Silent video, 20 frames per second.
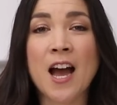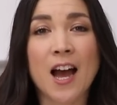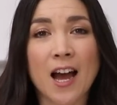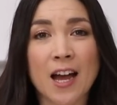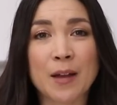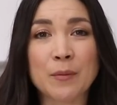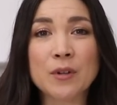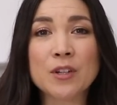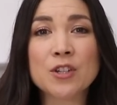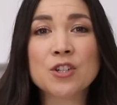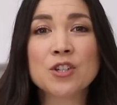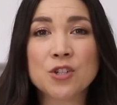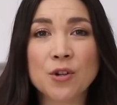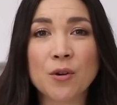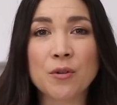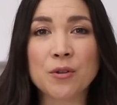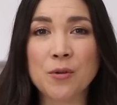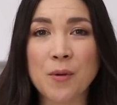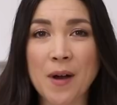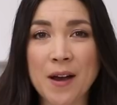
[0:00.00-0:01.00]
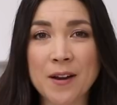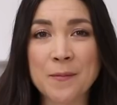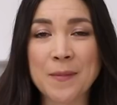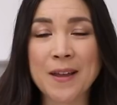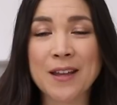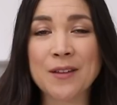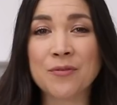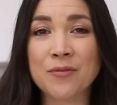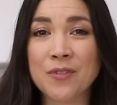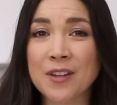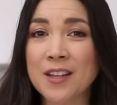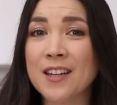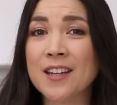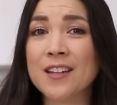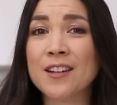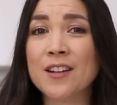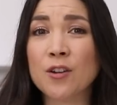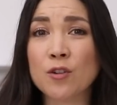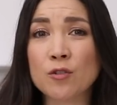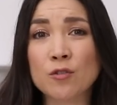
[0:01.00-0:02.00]
I'm gonna show you how to make
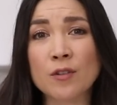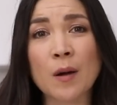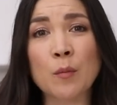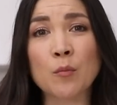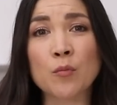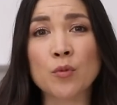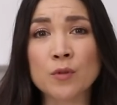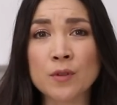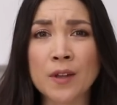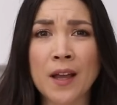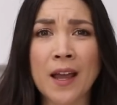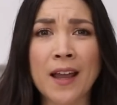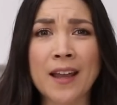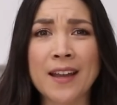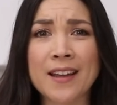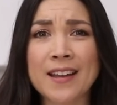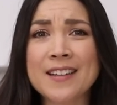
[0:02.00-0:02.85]
vegan creme brulee.